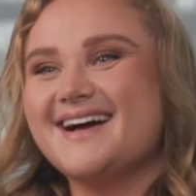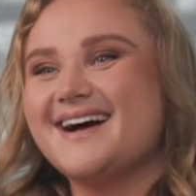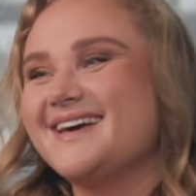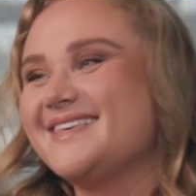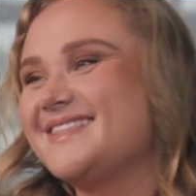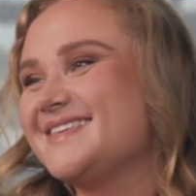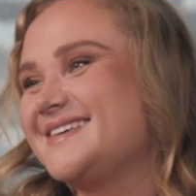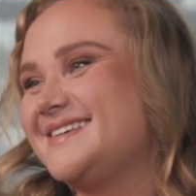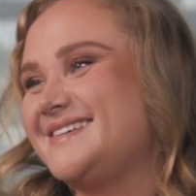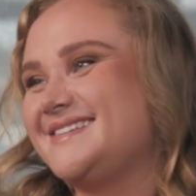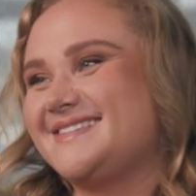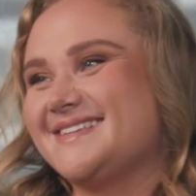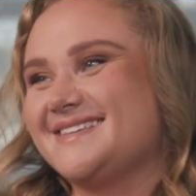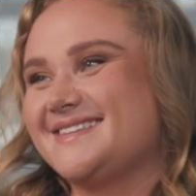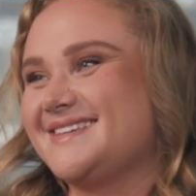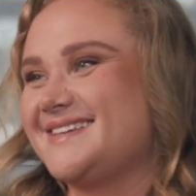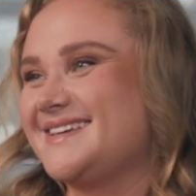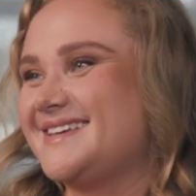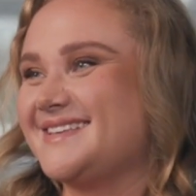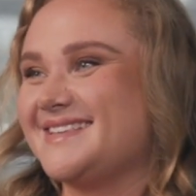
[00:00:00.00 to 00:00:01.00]
I think he said
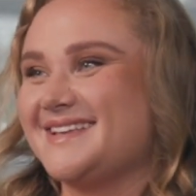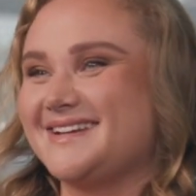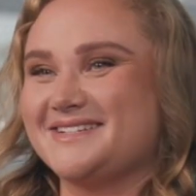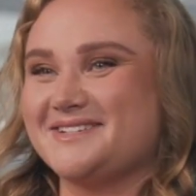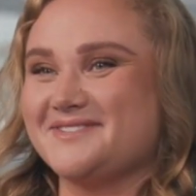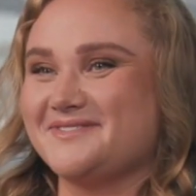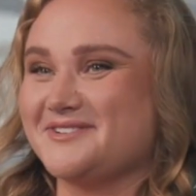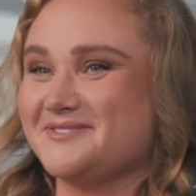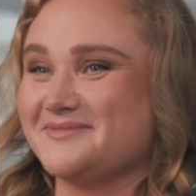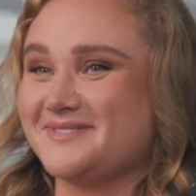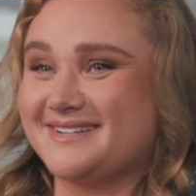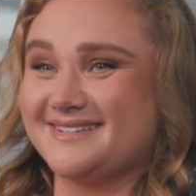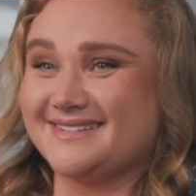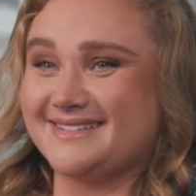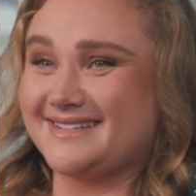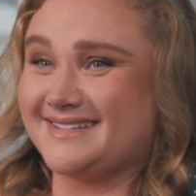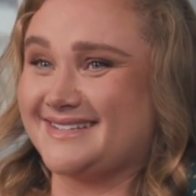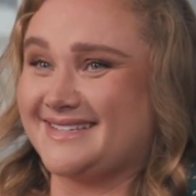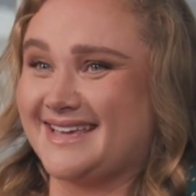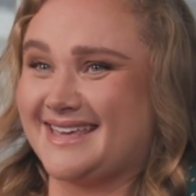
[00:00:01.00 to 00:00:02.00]
that he liked a film that I
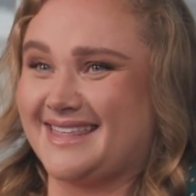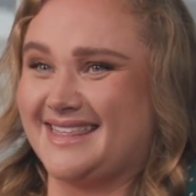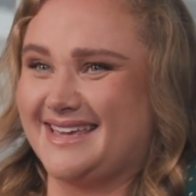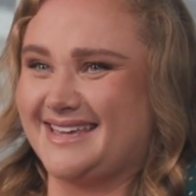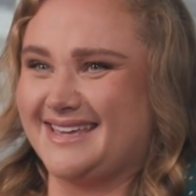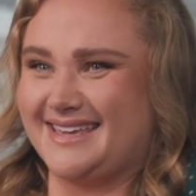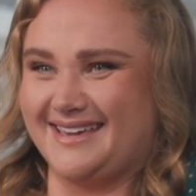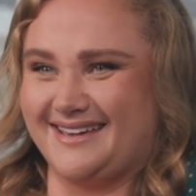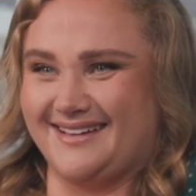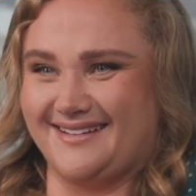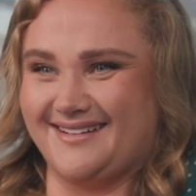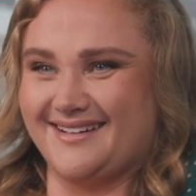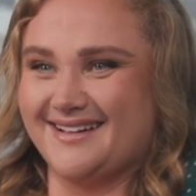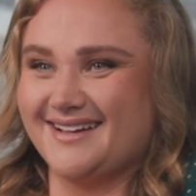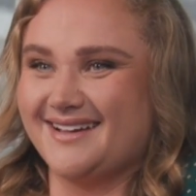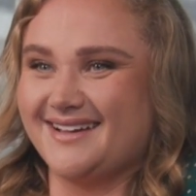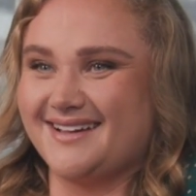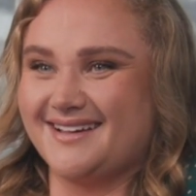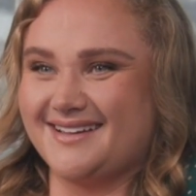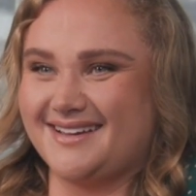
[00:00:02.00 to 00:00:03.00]
was, and I was like, thank you.
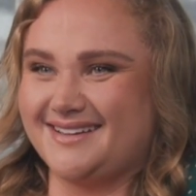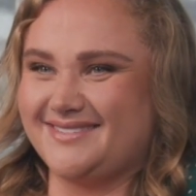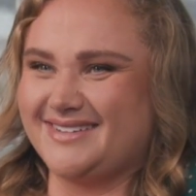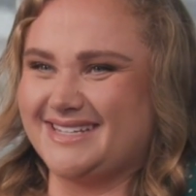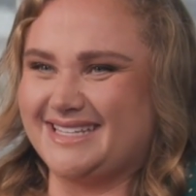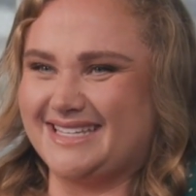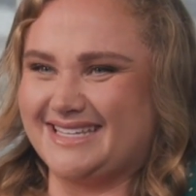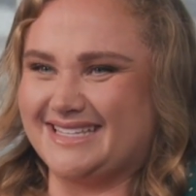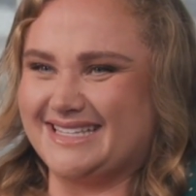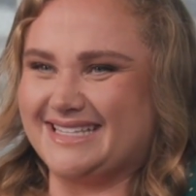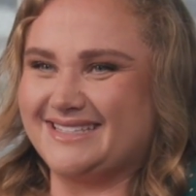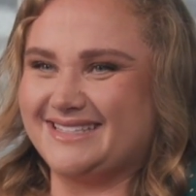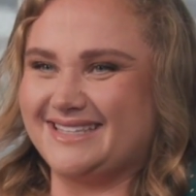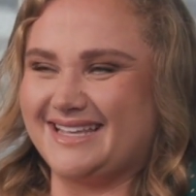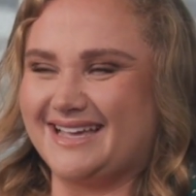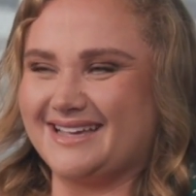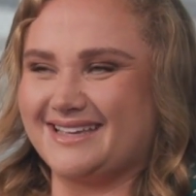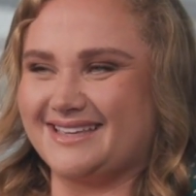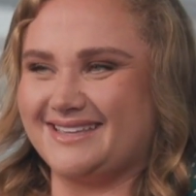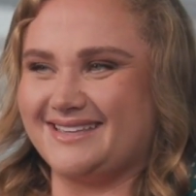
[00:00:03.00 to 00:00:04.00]
I really
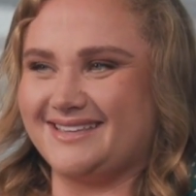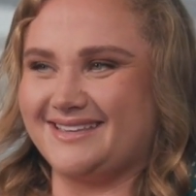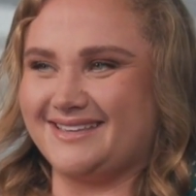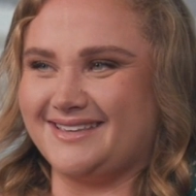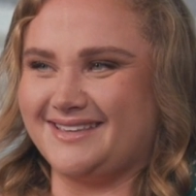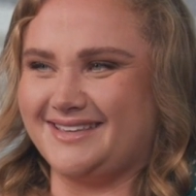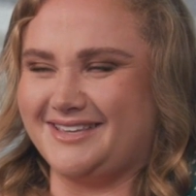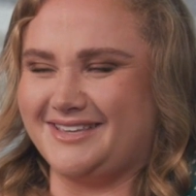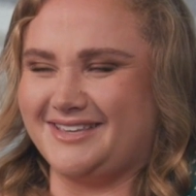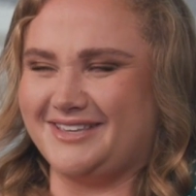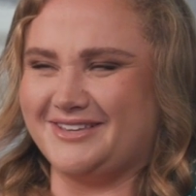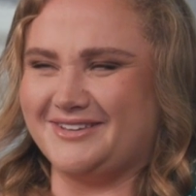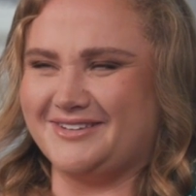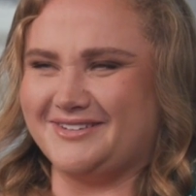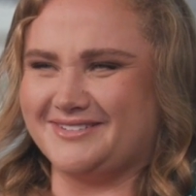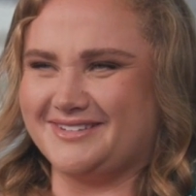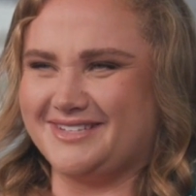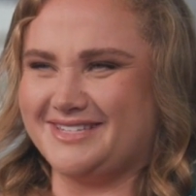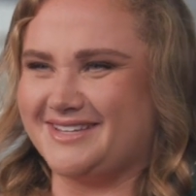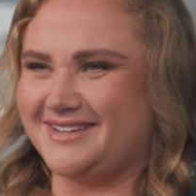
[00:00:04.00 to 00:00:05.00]
like
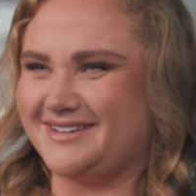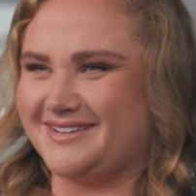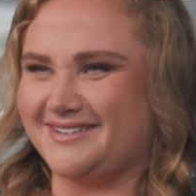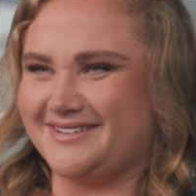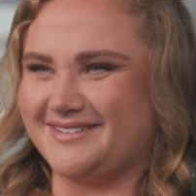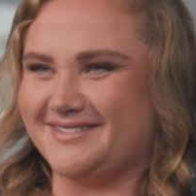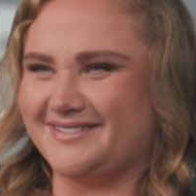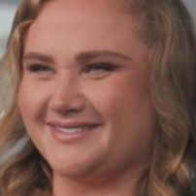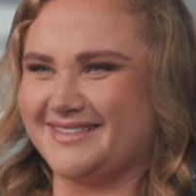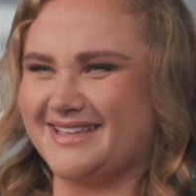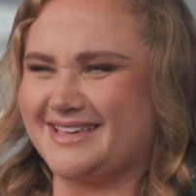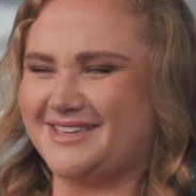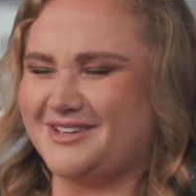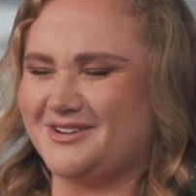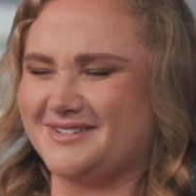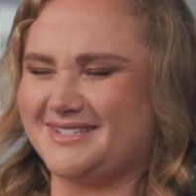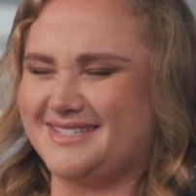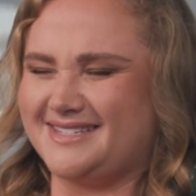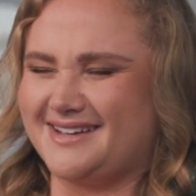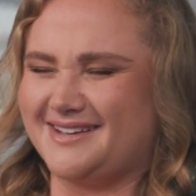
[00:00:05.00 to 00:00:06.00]
you too, like
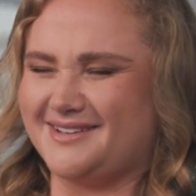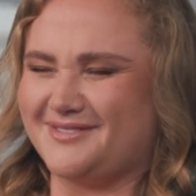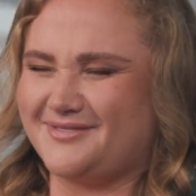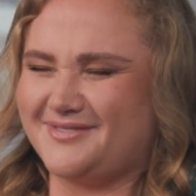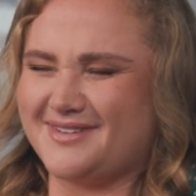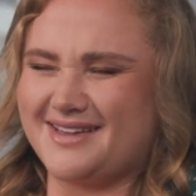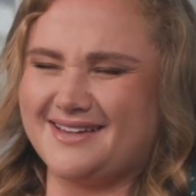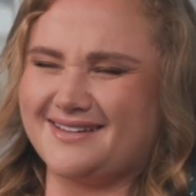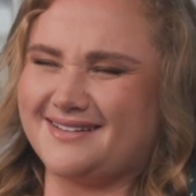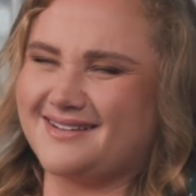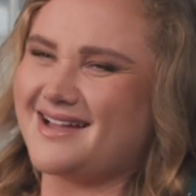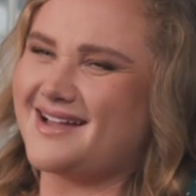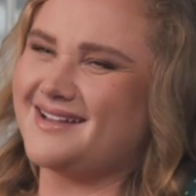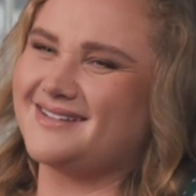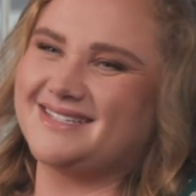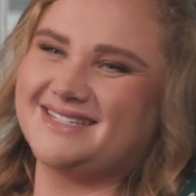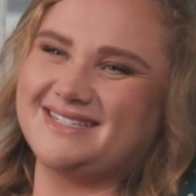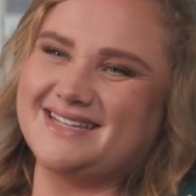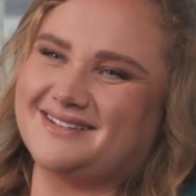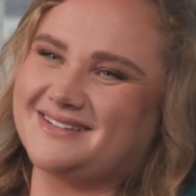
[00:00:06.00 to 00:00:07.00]
your stuff. I
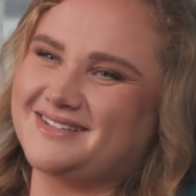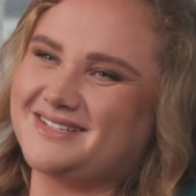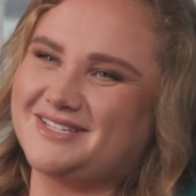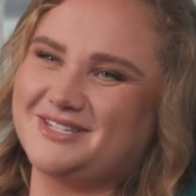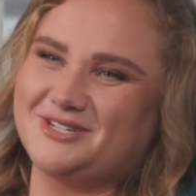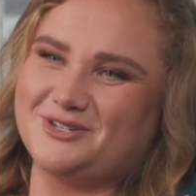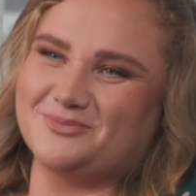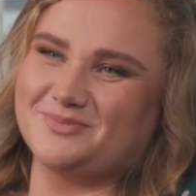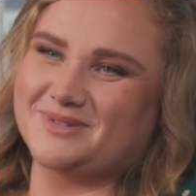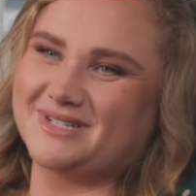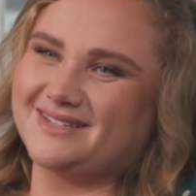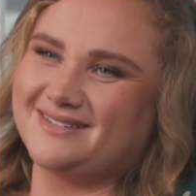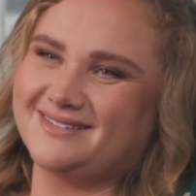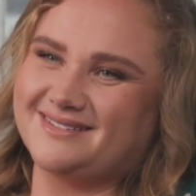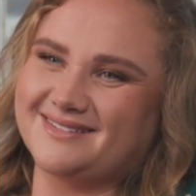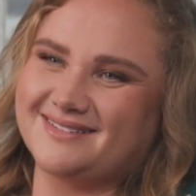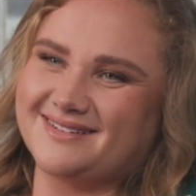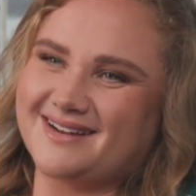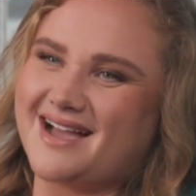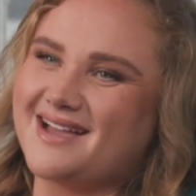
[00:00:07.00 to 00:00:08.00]
just sounded stupid.
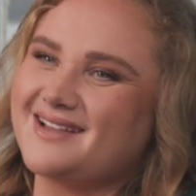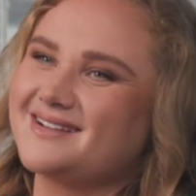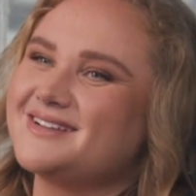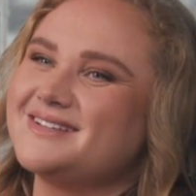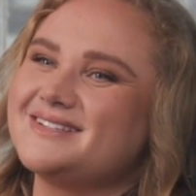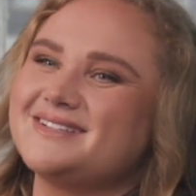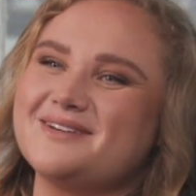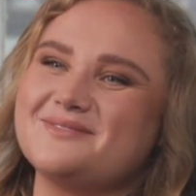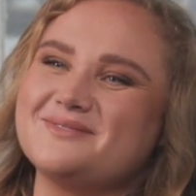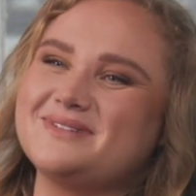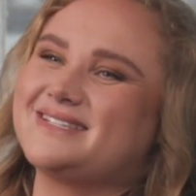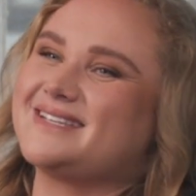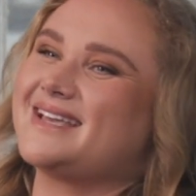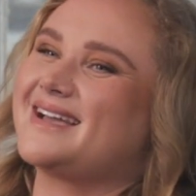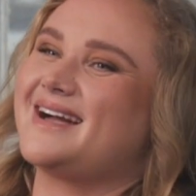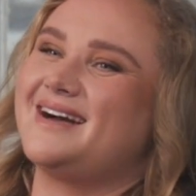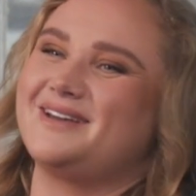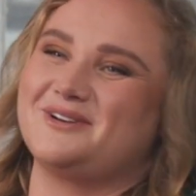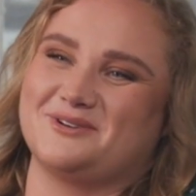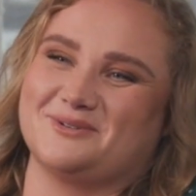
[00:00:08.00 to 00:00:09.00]
Because I was
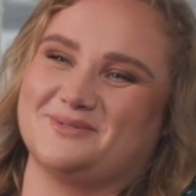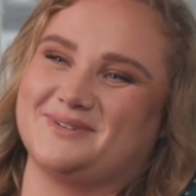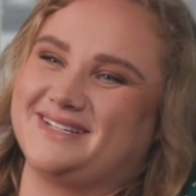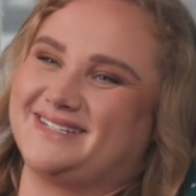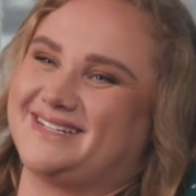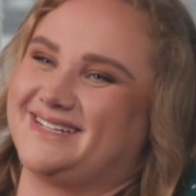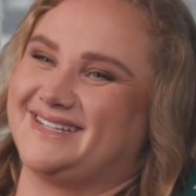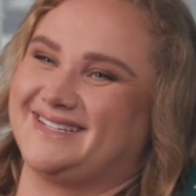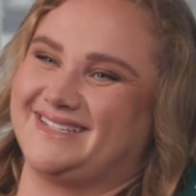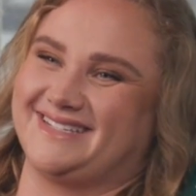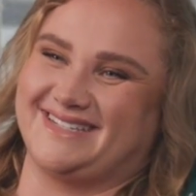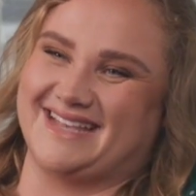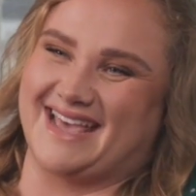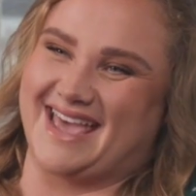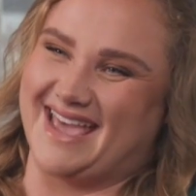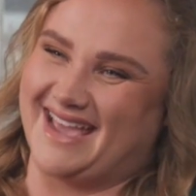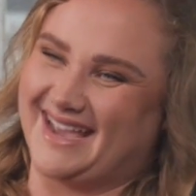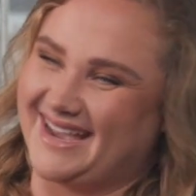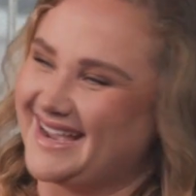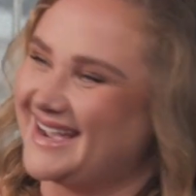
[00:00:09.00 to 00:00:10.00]
like, I don't know what to
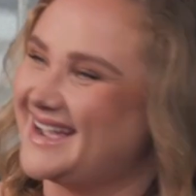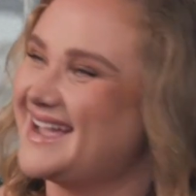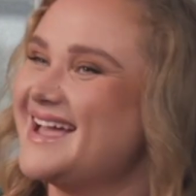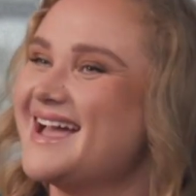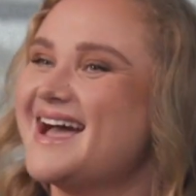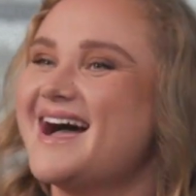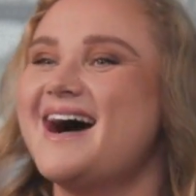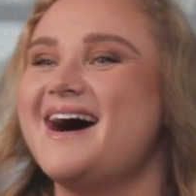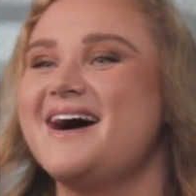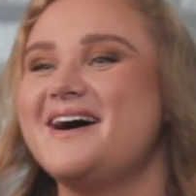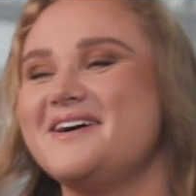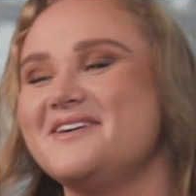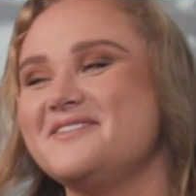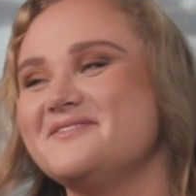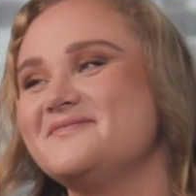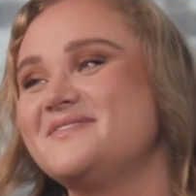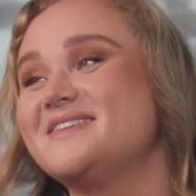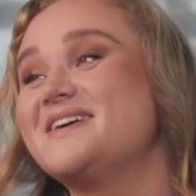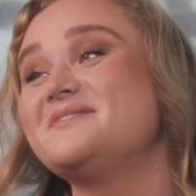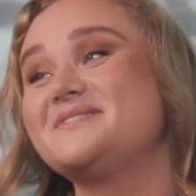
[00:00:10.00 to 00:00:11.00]
say.
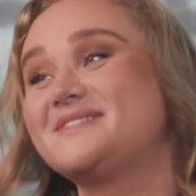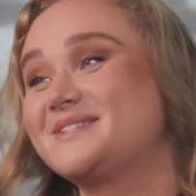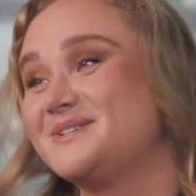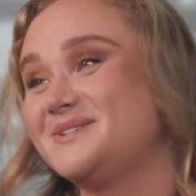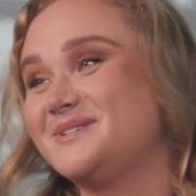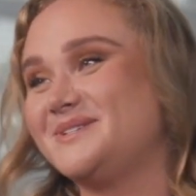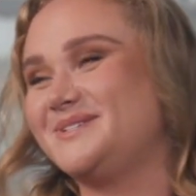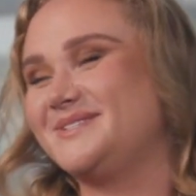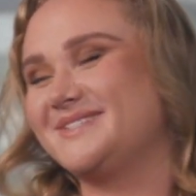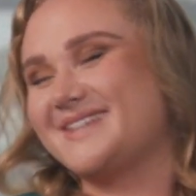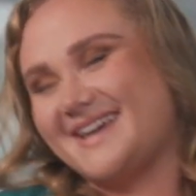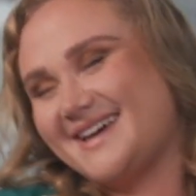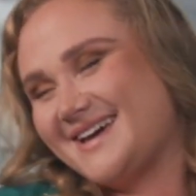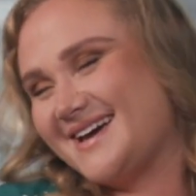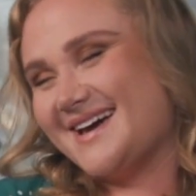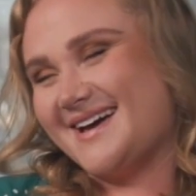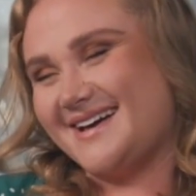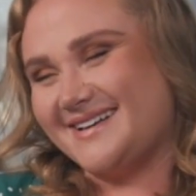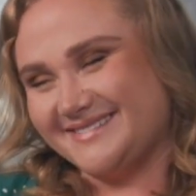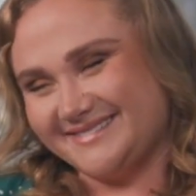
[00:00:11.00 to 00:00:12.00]
But that was cool,
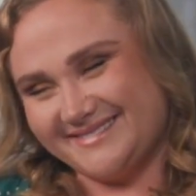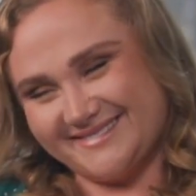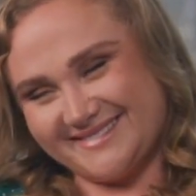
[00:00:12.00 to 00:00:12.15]
yeah.